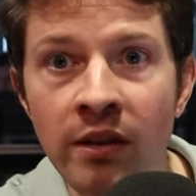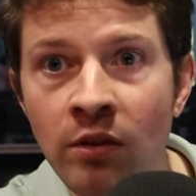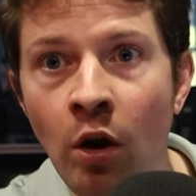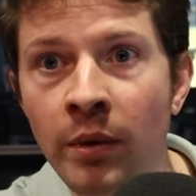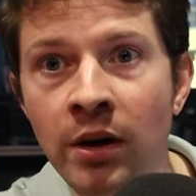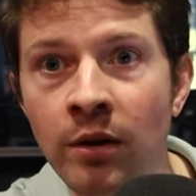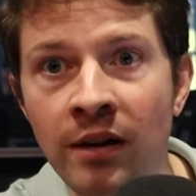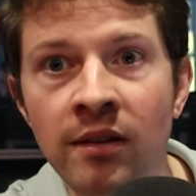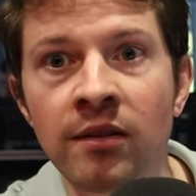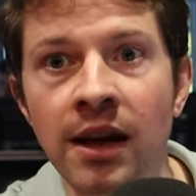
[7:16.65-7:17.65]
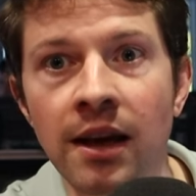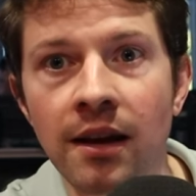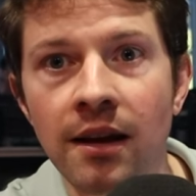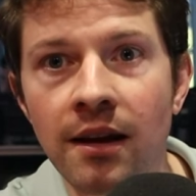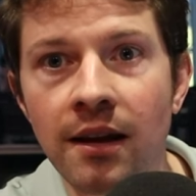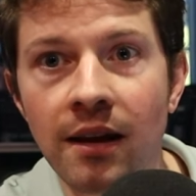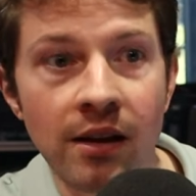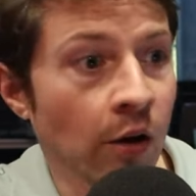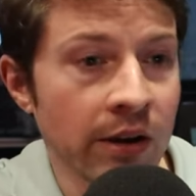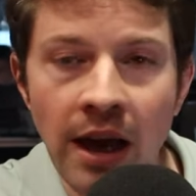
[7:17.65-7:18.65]
And Darwin Nunes isn't it.
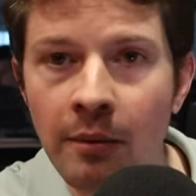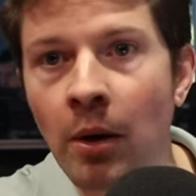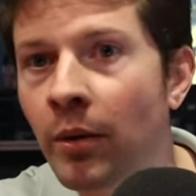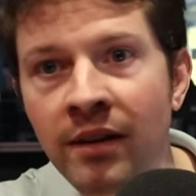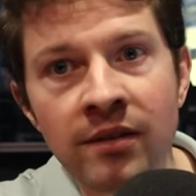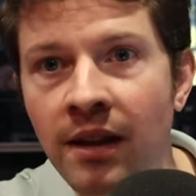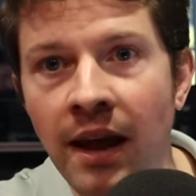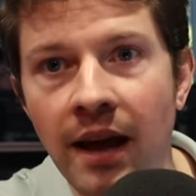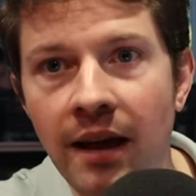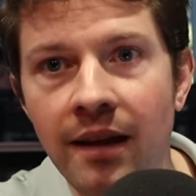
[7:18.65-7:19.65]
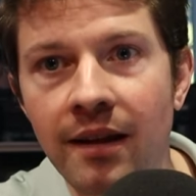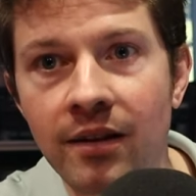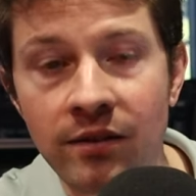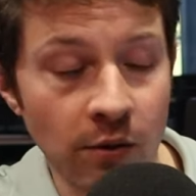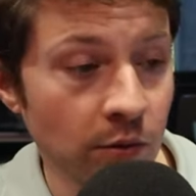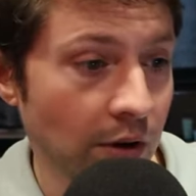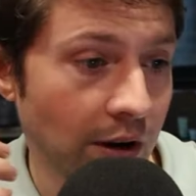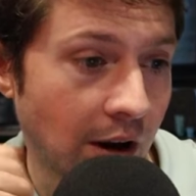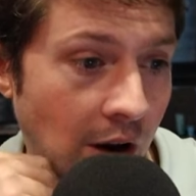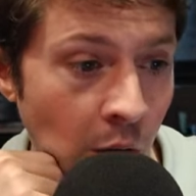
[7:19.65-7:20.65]
Cody Gakpo isn't that. So,
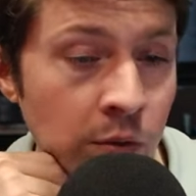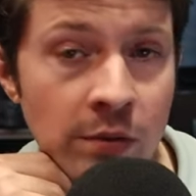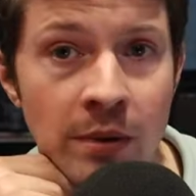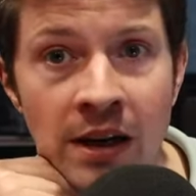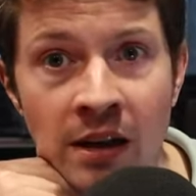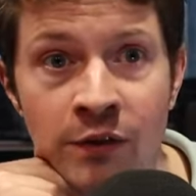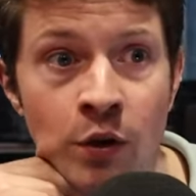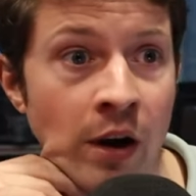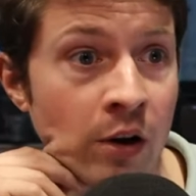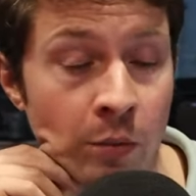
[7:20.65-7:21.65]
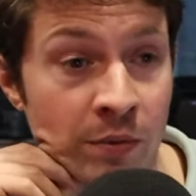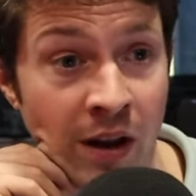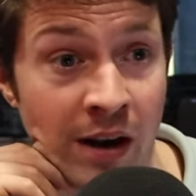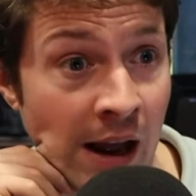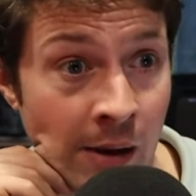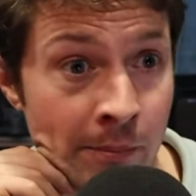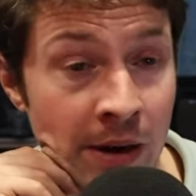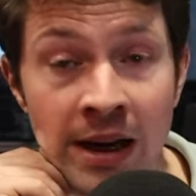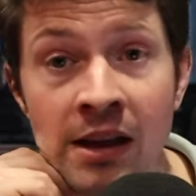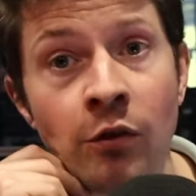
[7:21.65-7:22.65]
ultimately, I feel like Klopp's done
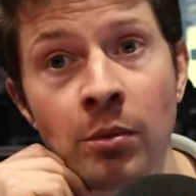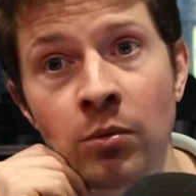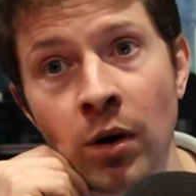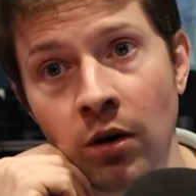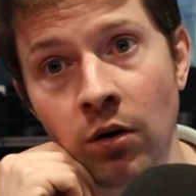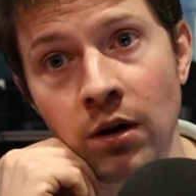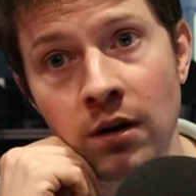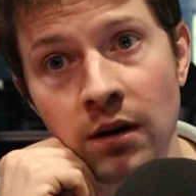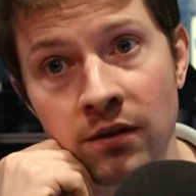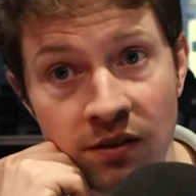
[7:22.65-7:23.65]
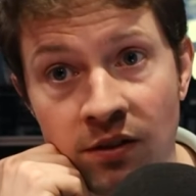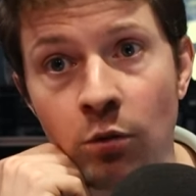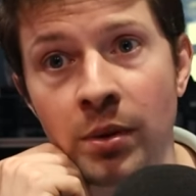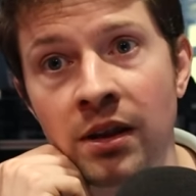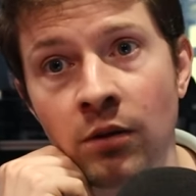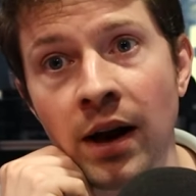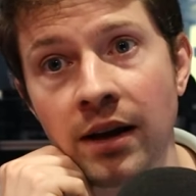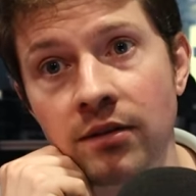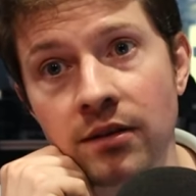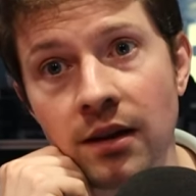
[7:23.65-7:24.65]
unbelievably well to still be in the
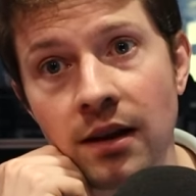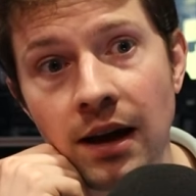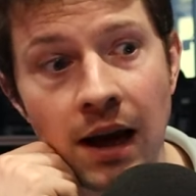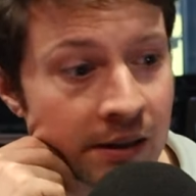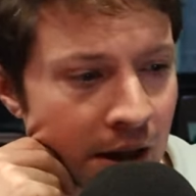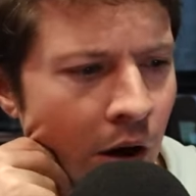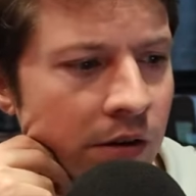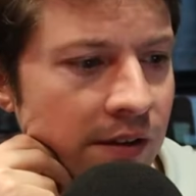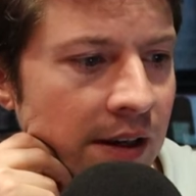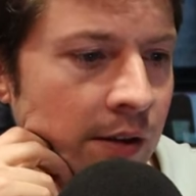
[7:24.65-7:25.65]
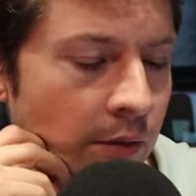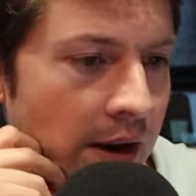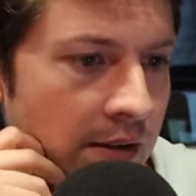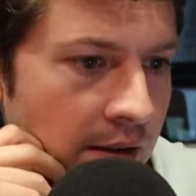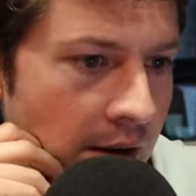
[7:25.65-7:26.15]
race. And they are still in the race.